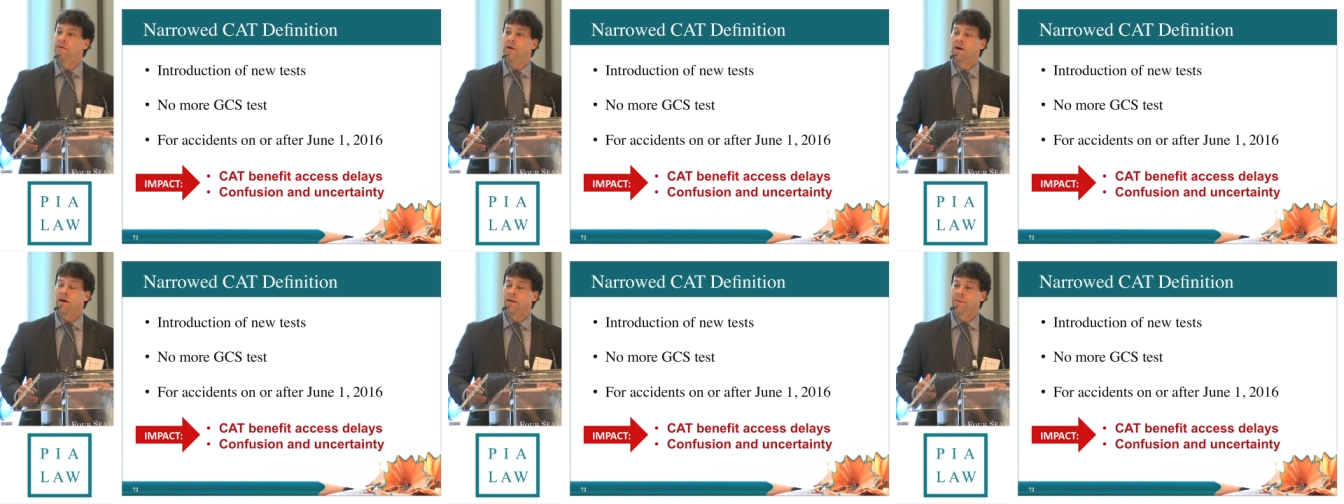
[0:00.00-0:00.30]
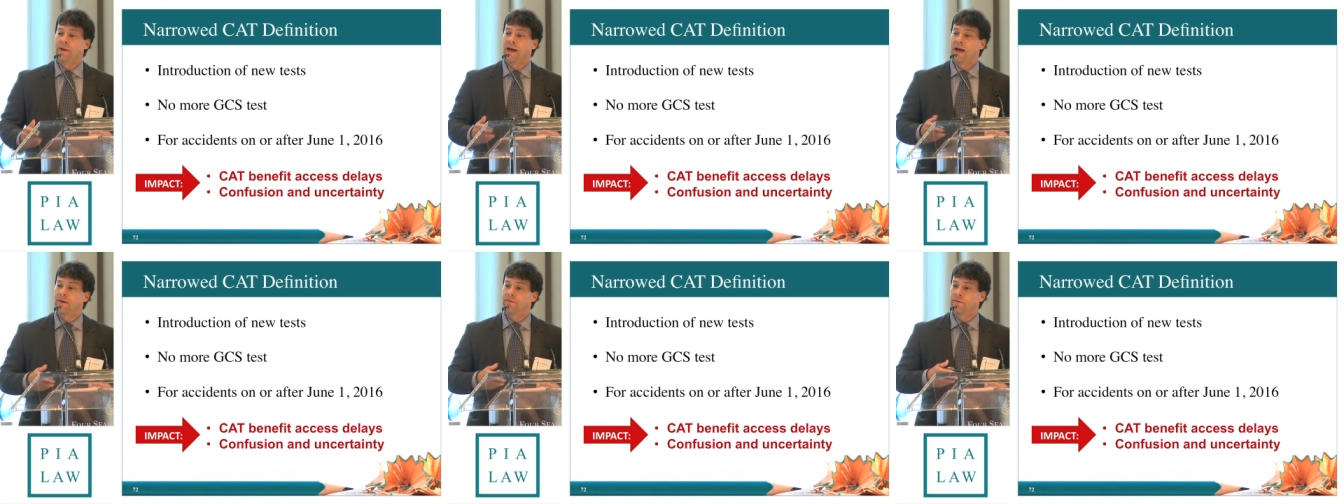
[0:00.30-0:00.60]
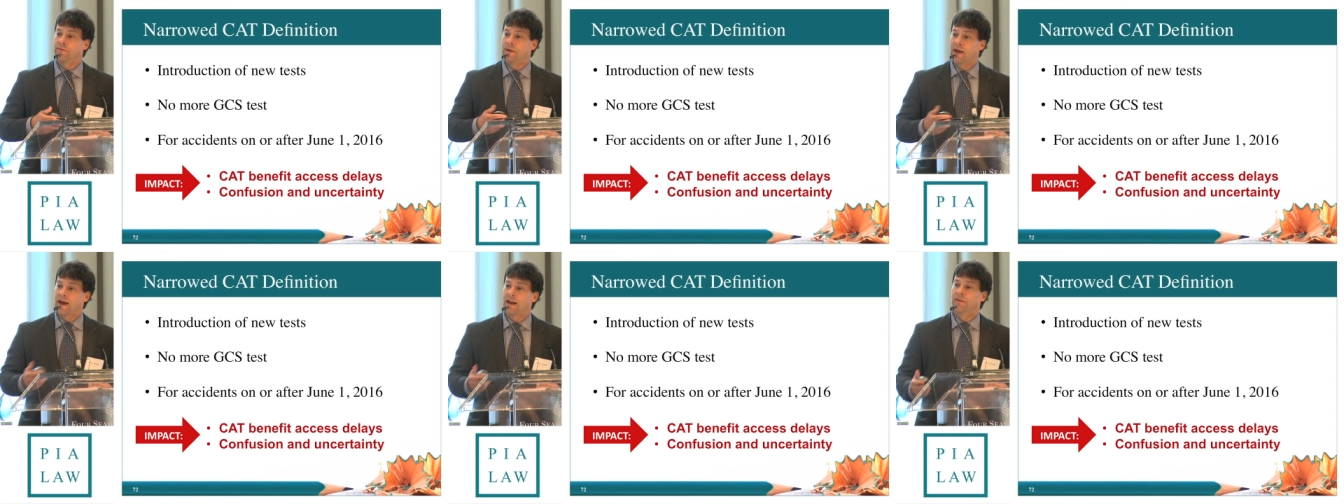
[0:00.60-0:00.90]
on behalf
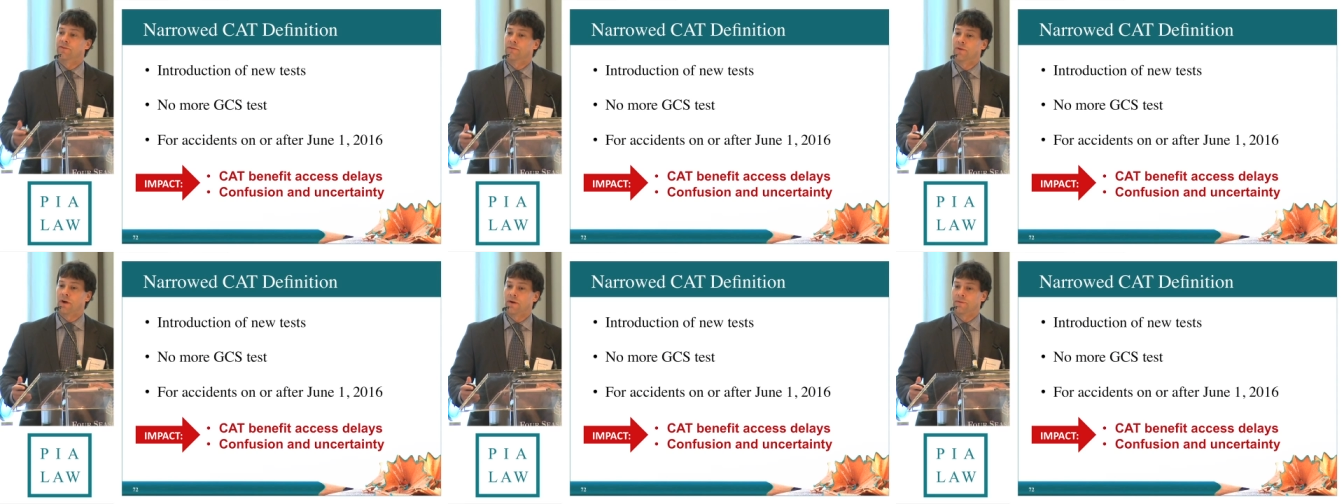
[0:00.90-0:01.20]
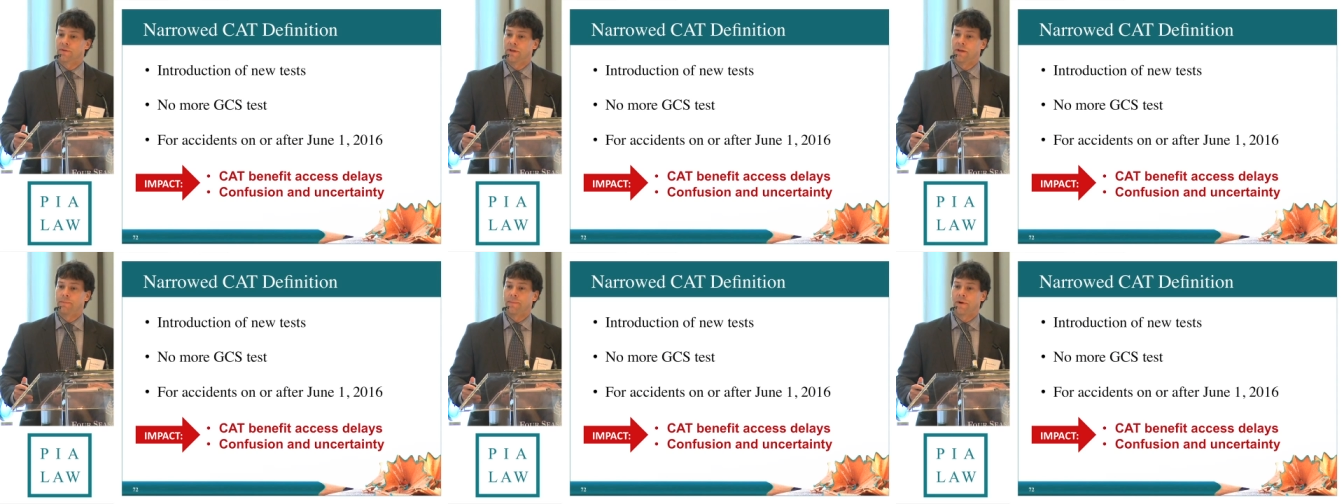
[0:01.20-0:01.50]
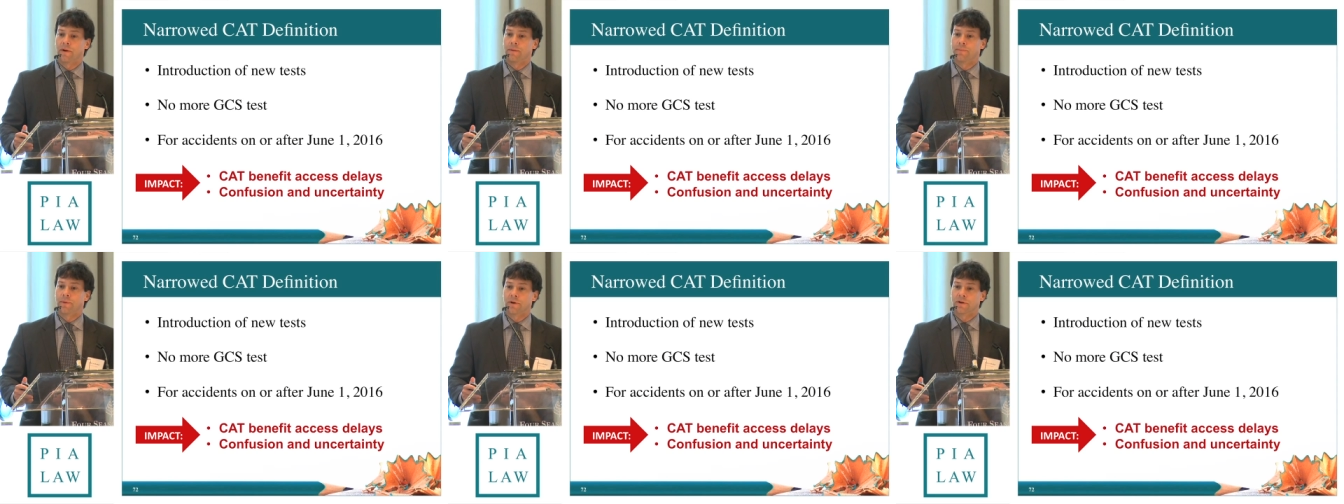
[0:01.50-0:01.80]
of catastrophically
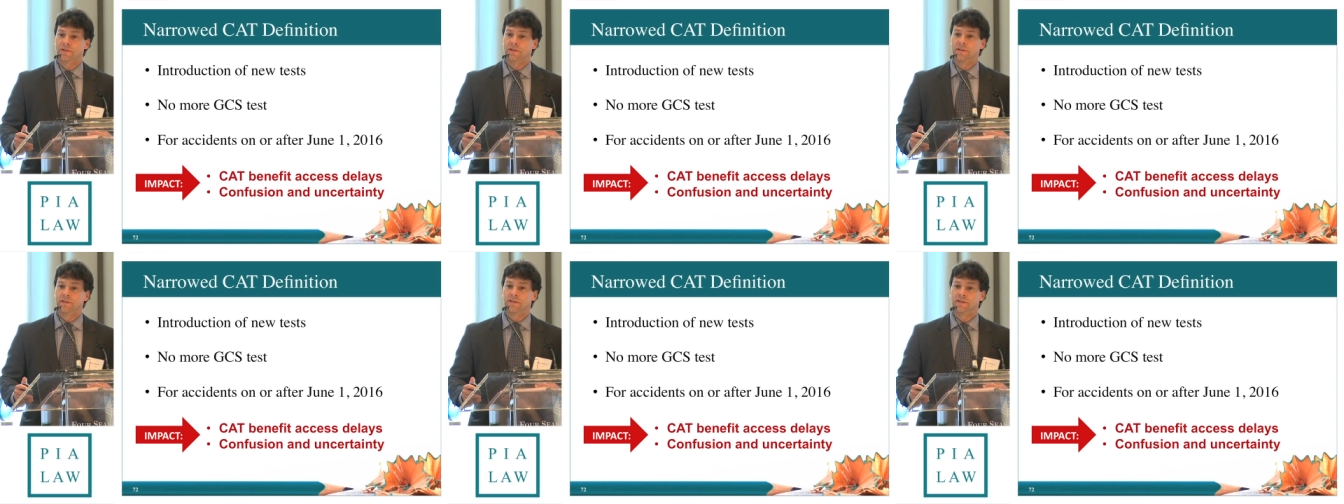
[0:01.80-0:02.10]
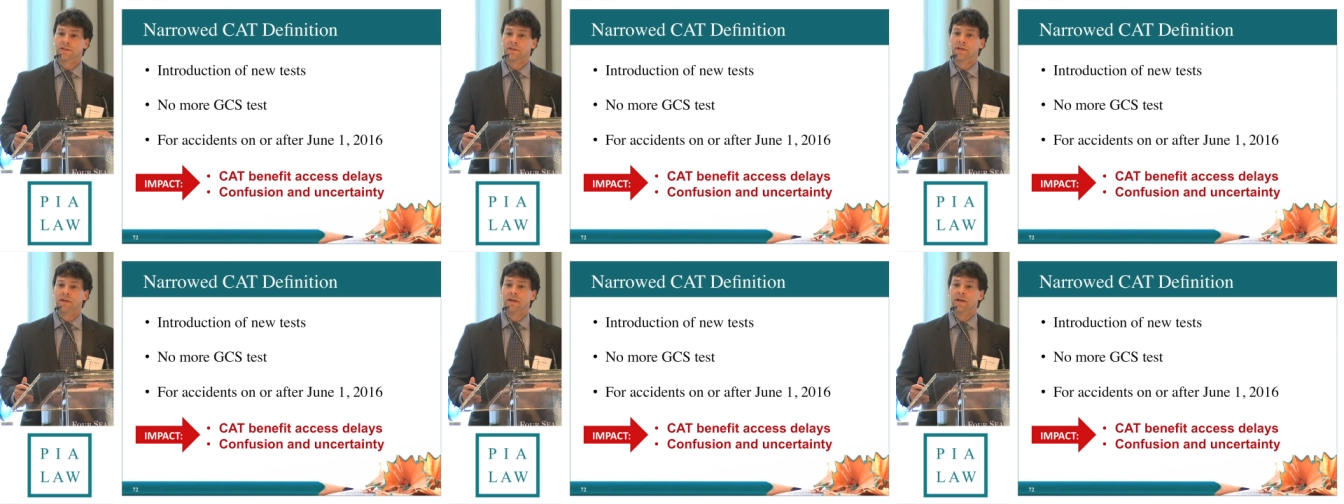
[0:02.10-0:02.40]
impaired persons.